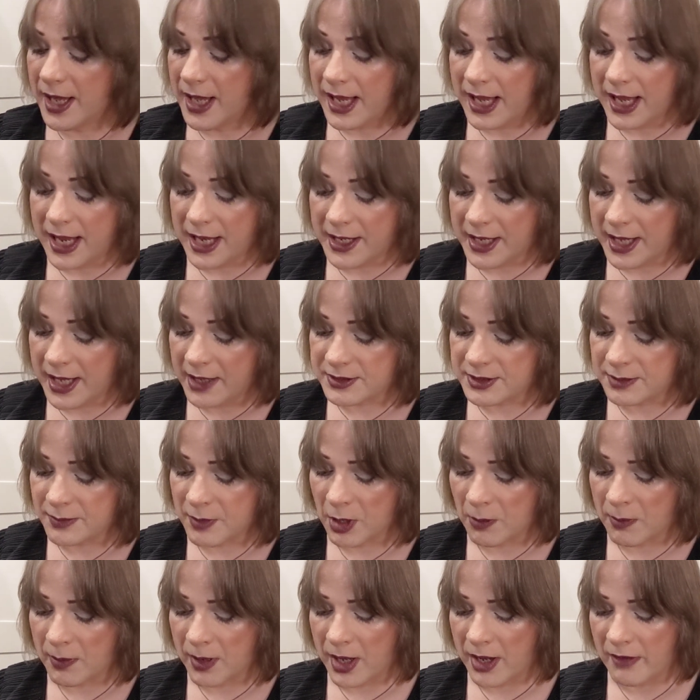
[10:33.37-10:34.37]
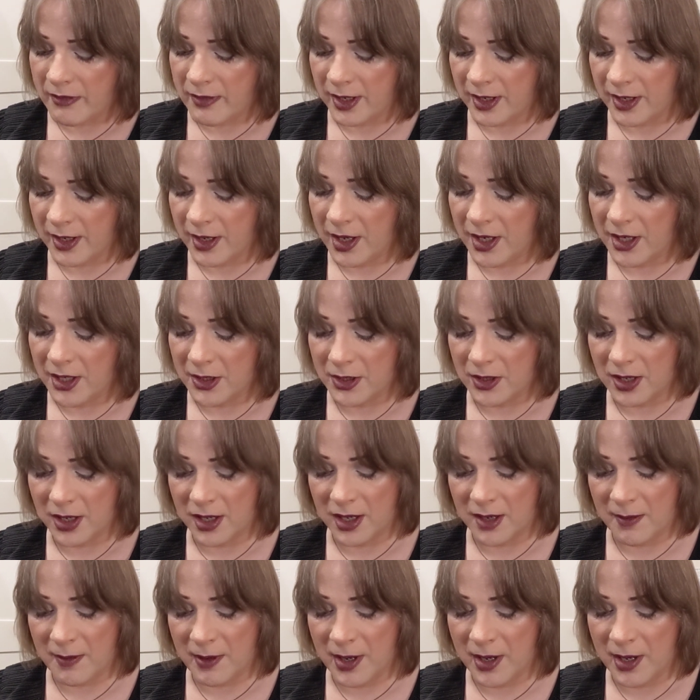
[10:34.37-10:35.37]
He nails them all perfectly. Harley
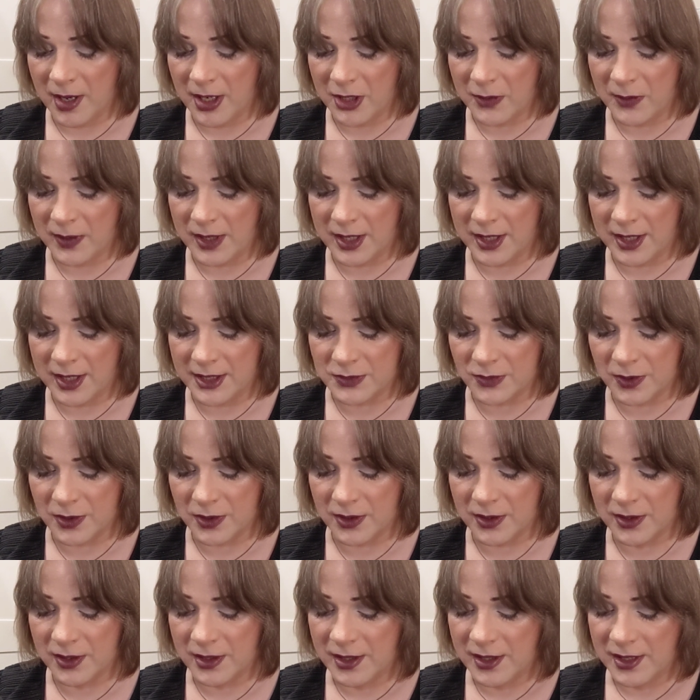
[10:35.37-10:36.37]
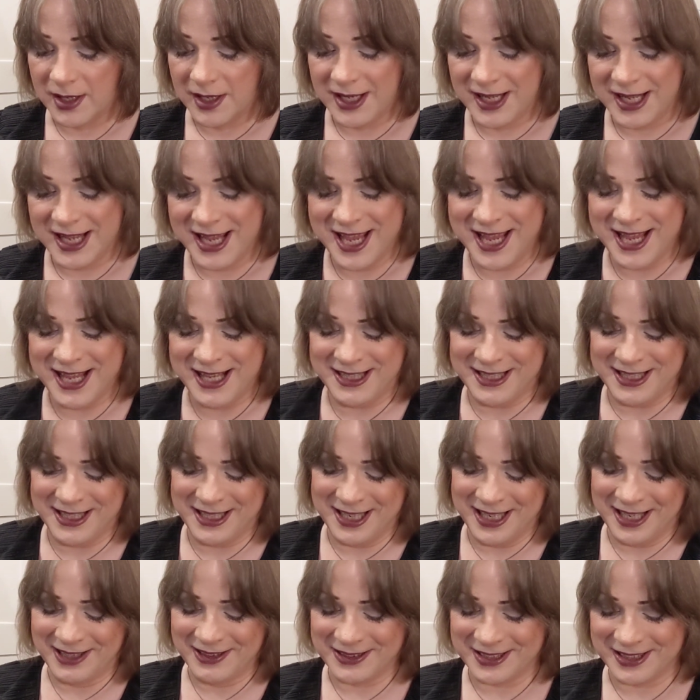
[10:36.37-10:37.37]
Quinn in this one is
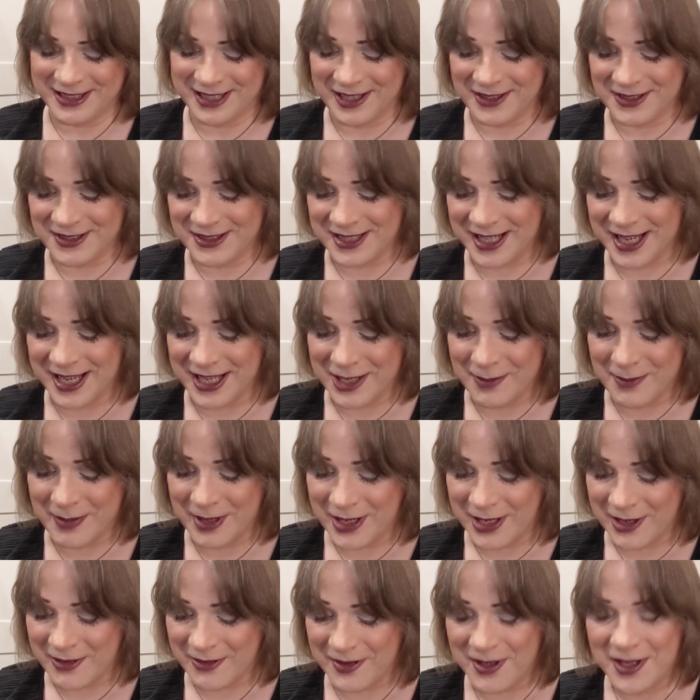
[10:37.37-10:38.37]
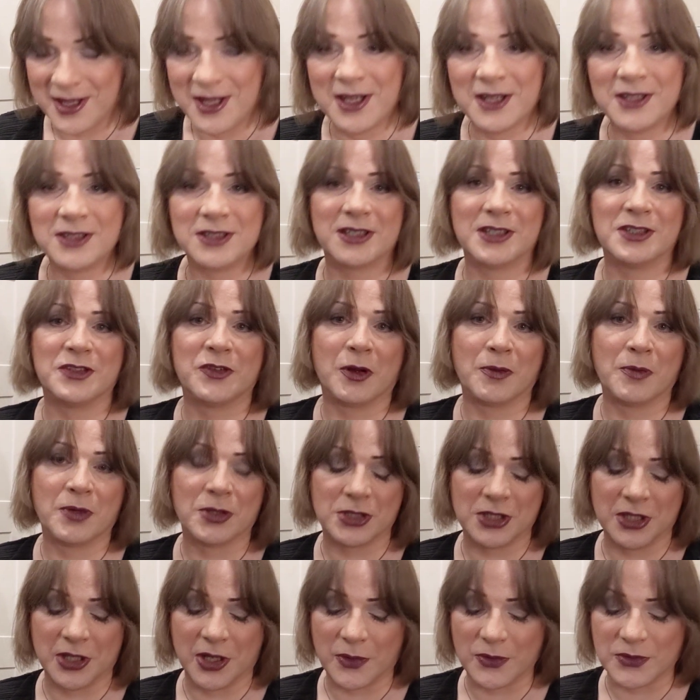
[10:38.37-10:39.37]
an out and out psychopath, so it's very
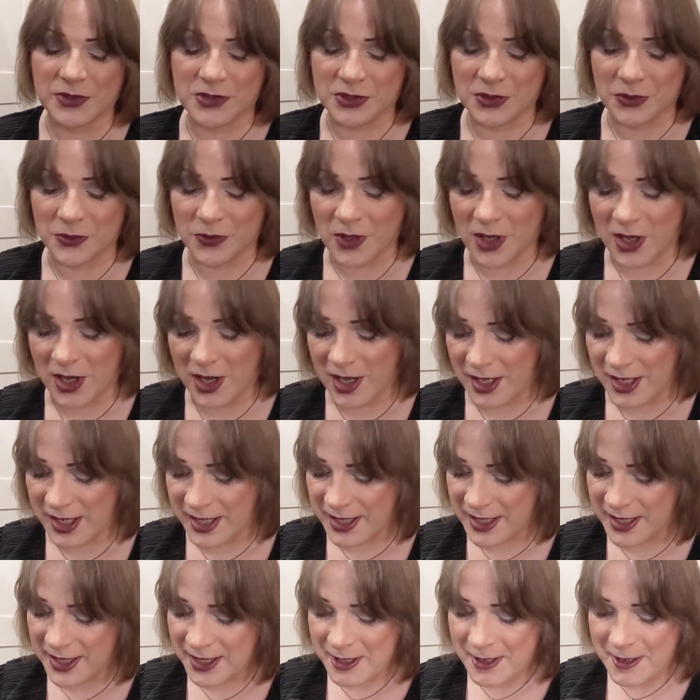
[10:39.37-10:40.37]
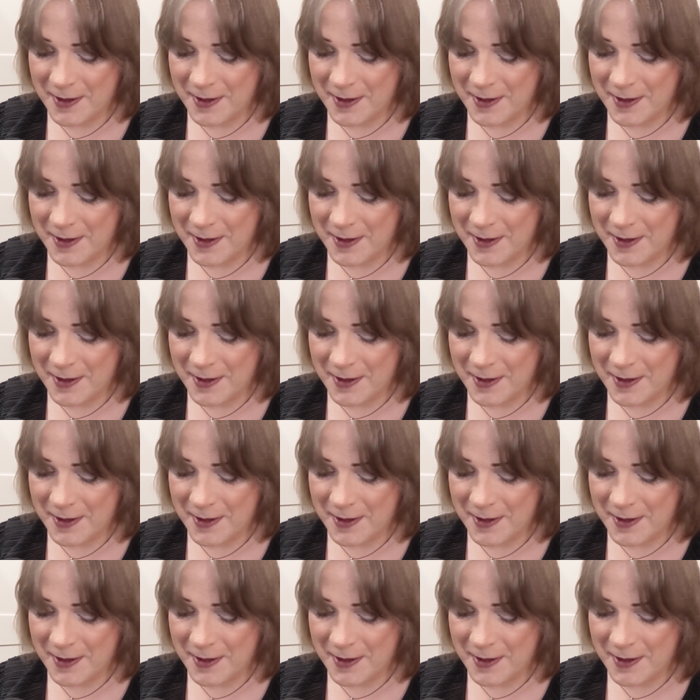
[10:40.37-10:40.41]
much the old school Harley.